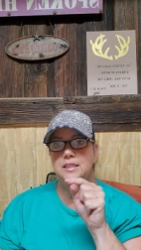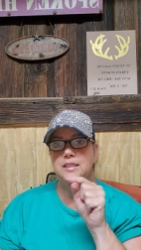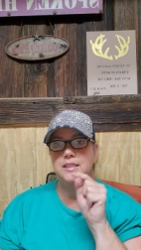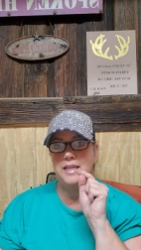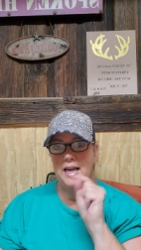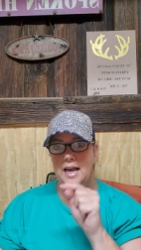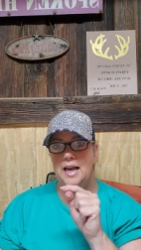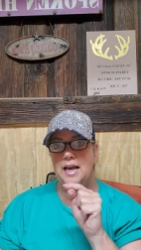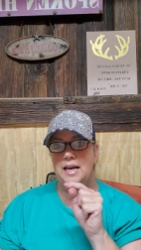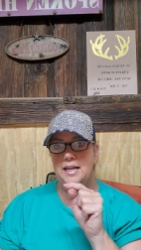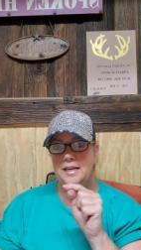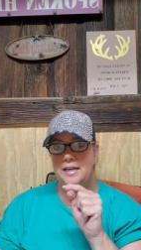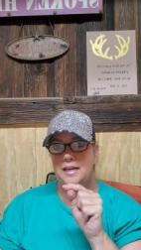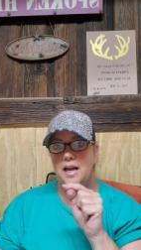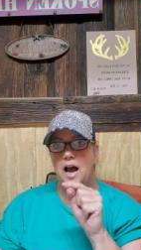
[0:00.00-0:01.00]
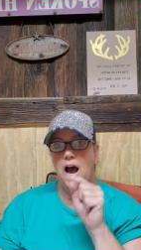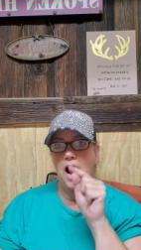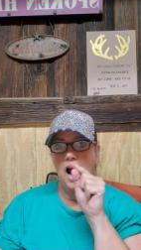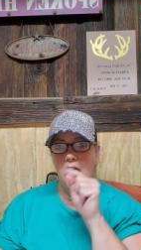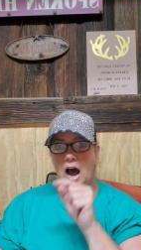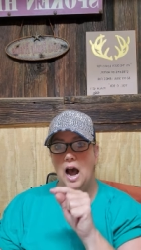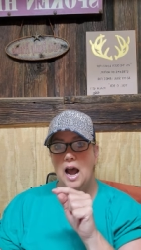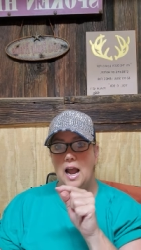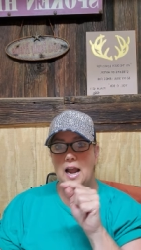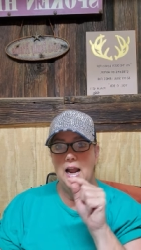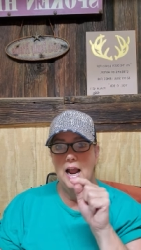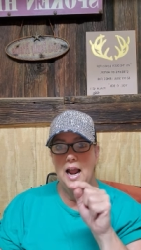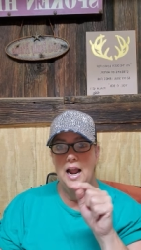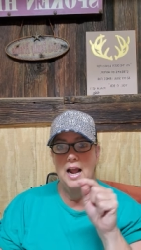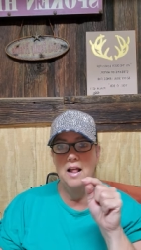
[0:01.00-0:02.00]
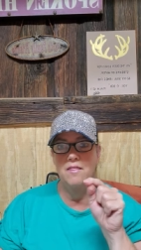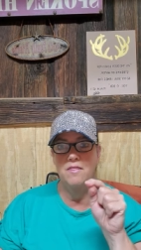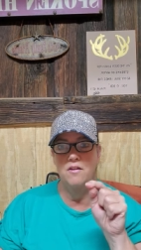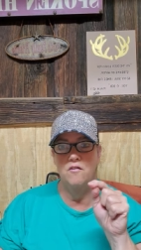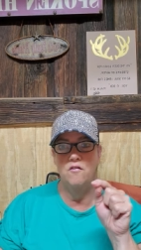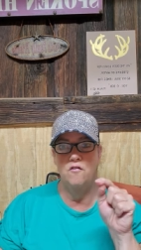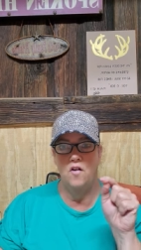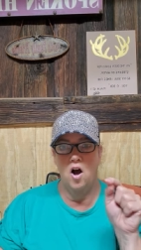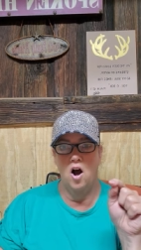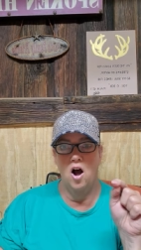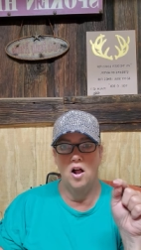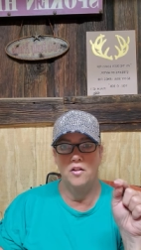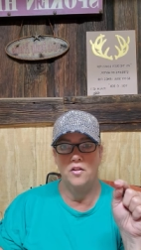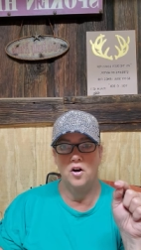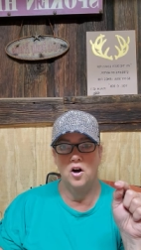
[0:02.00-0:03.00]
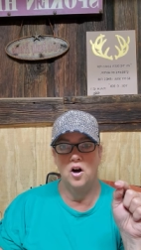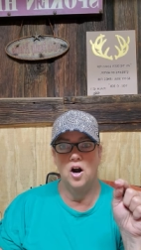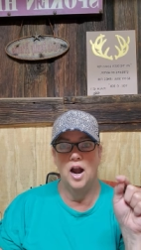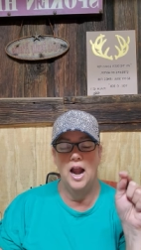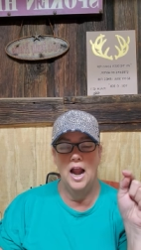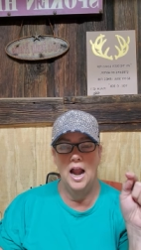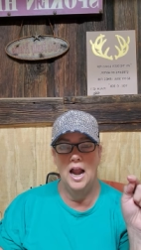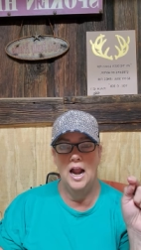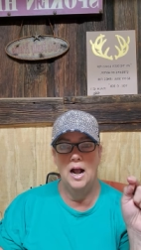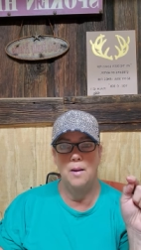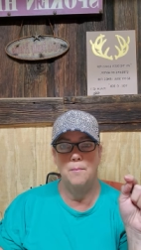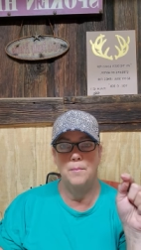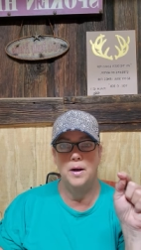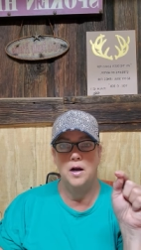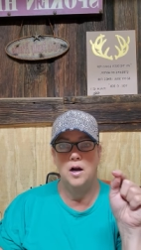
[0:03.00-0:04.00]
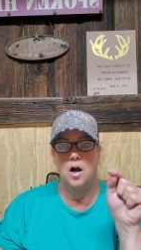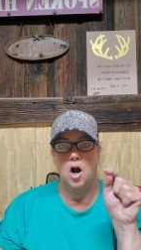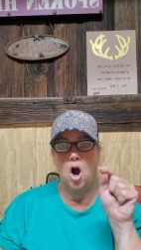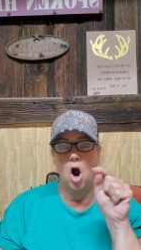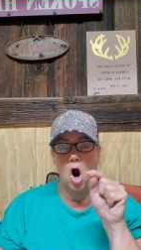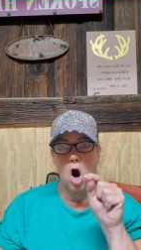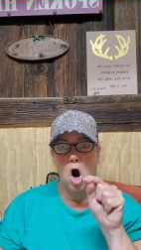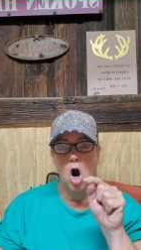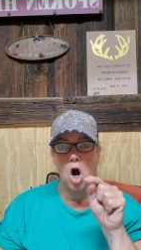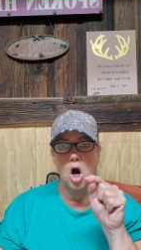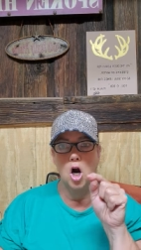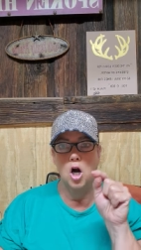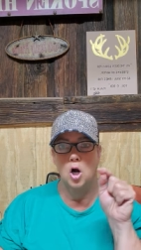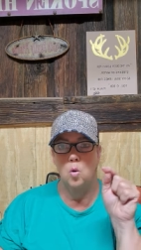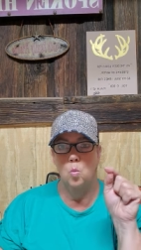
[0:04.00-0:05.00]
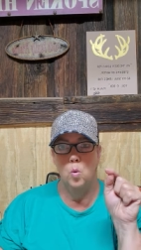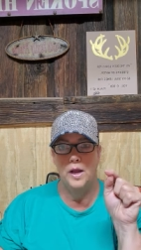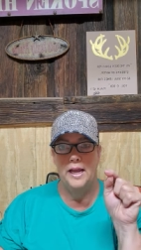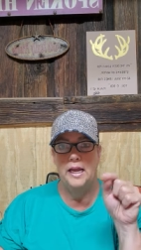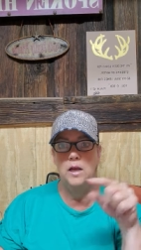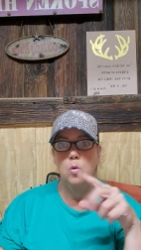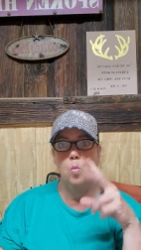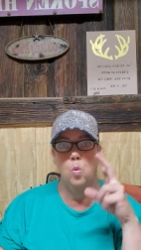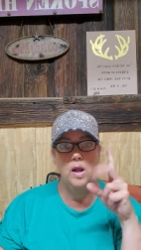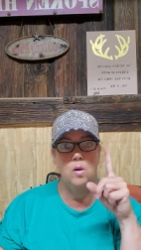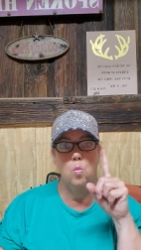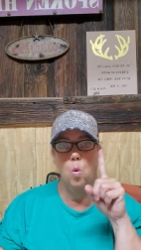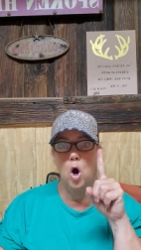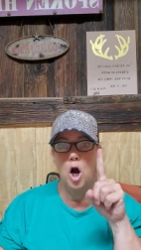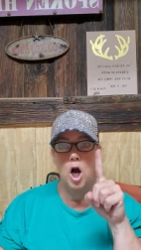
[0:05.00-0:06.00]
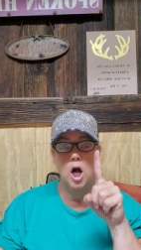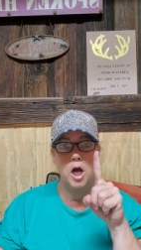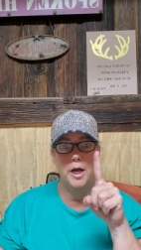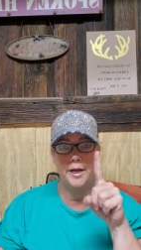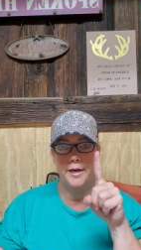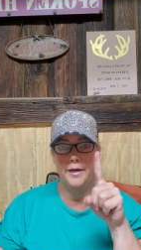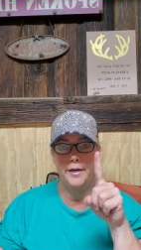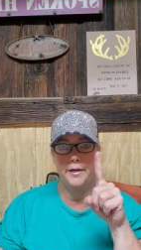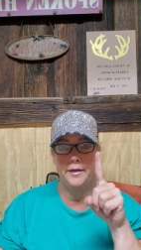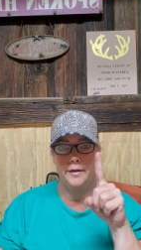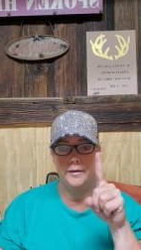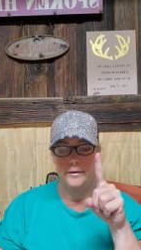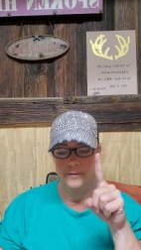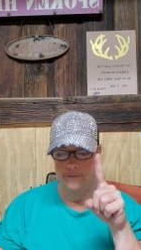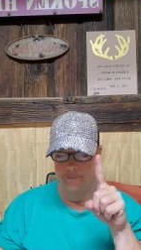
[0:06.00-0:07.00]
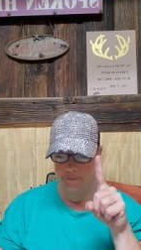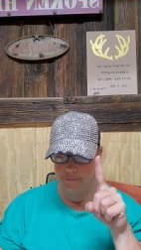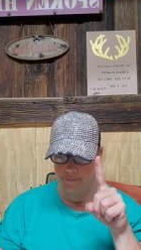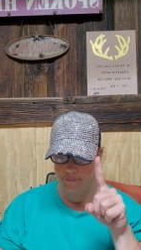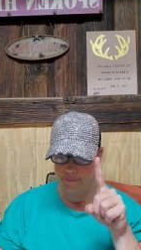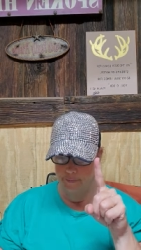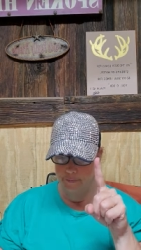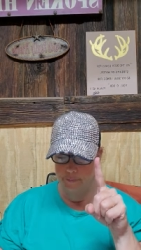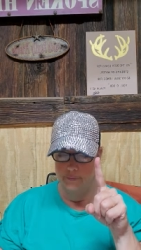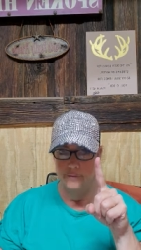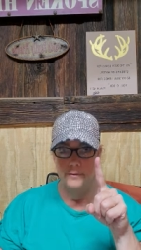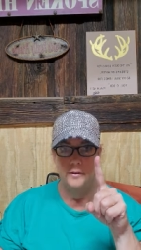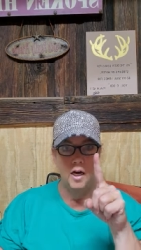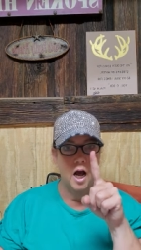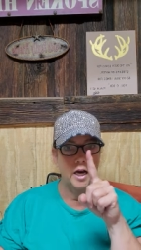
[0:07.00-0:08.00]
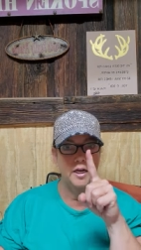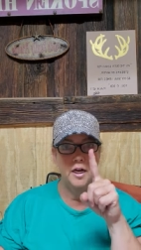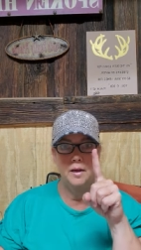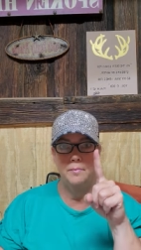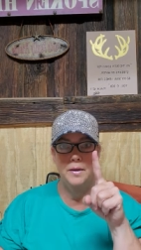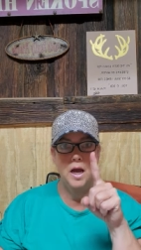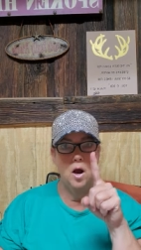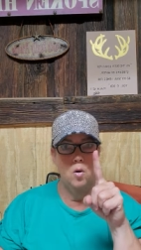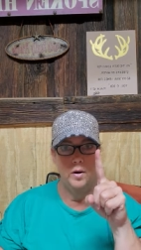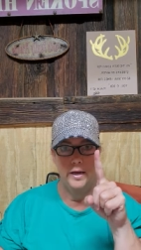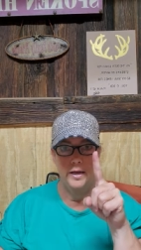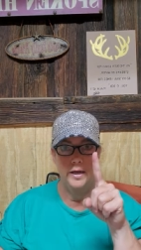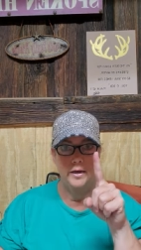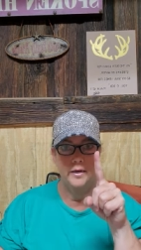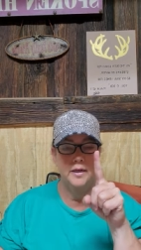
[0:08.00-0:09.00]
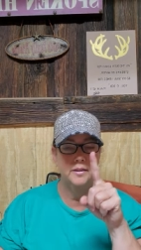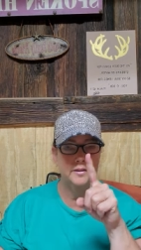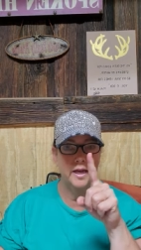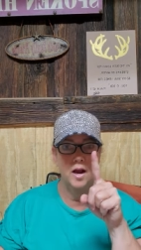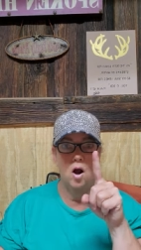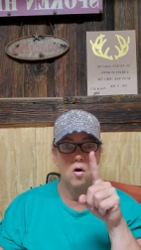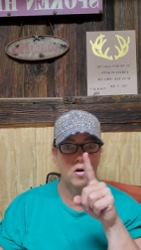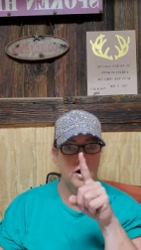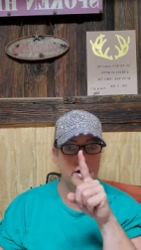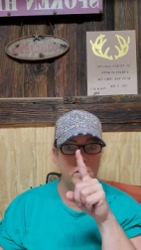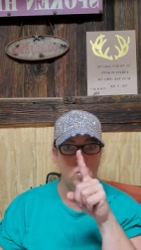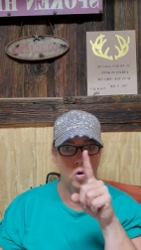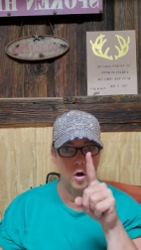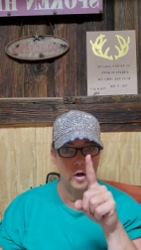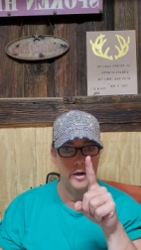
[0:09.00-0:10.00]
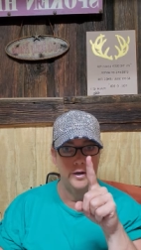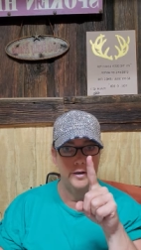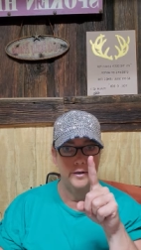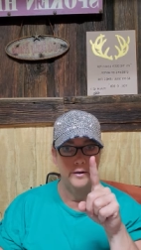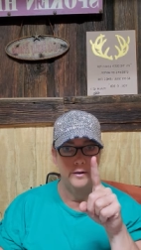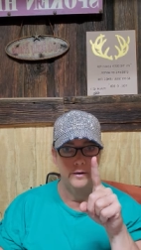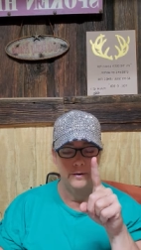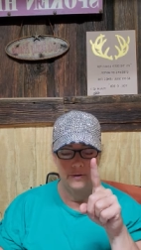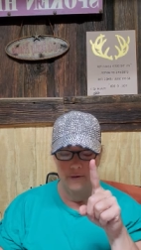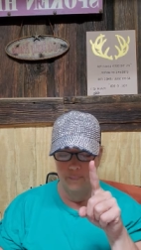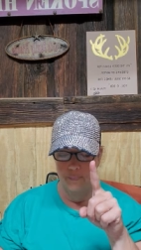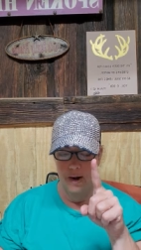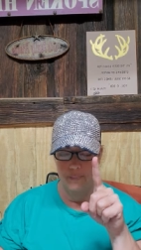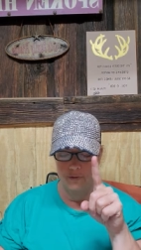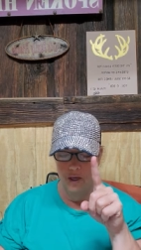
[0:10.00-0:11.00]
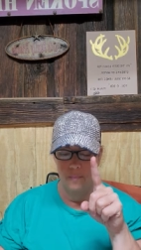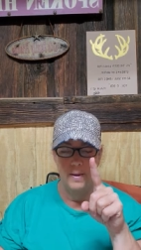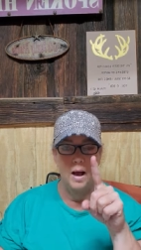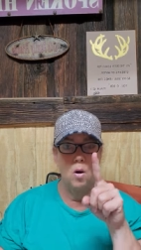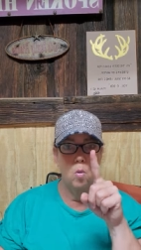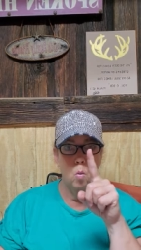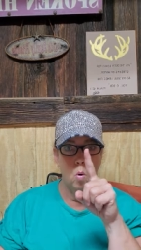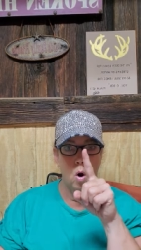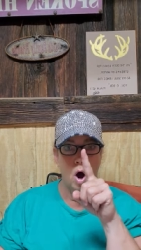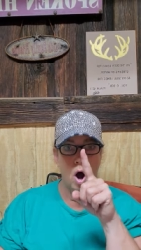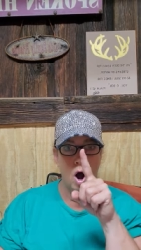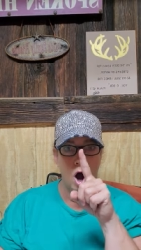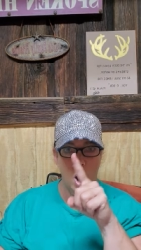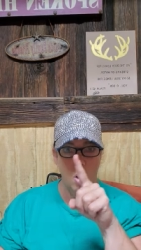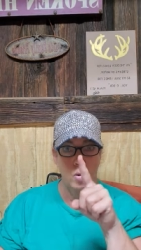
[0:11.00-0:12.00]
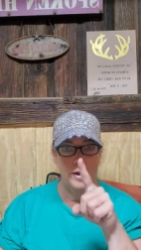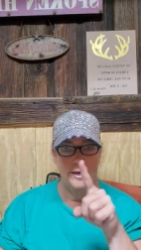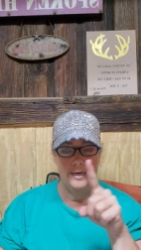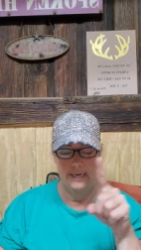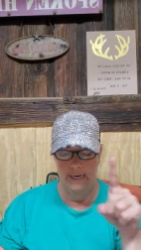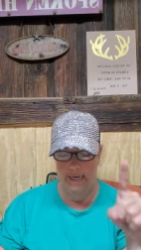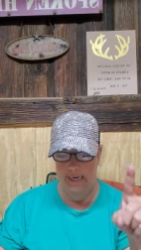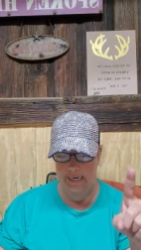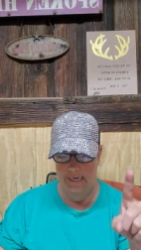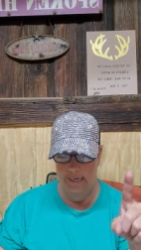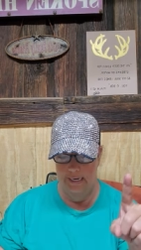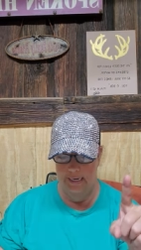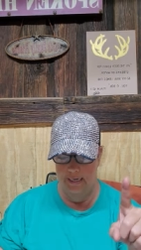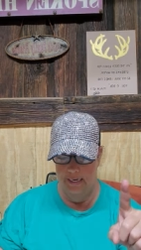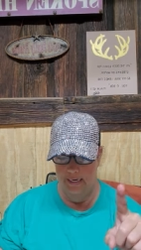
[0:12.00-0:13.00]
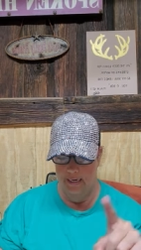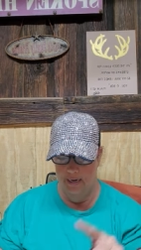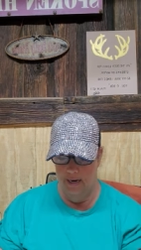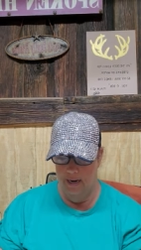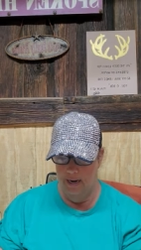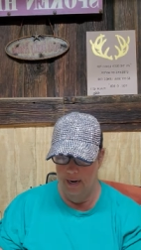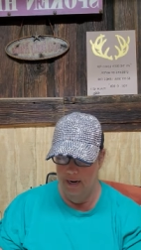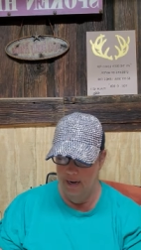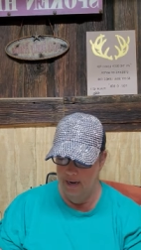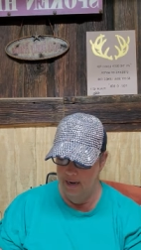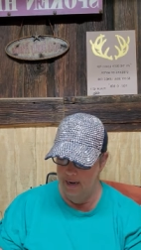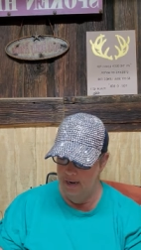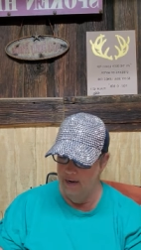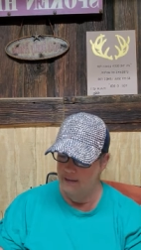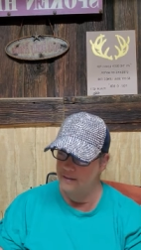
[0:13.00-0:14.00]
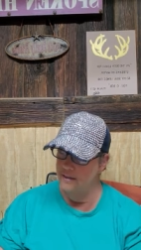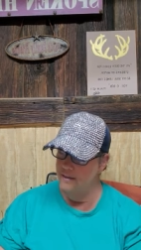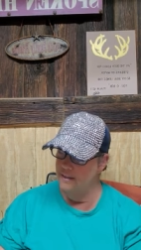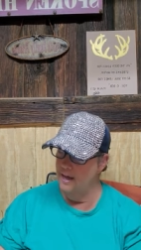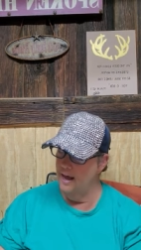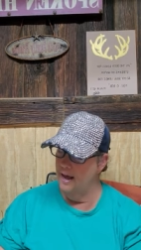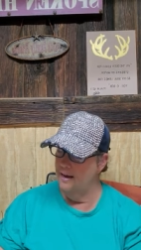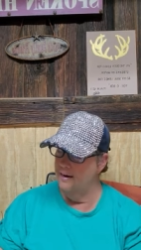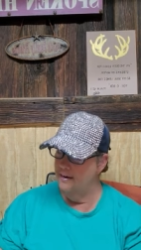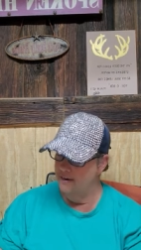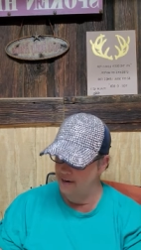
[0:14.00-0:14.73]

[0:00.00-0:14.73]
said, I and the Father am, are, we, we one. Not W O N, because they already won. But I'm talking about O N E. Look at that.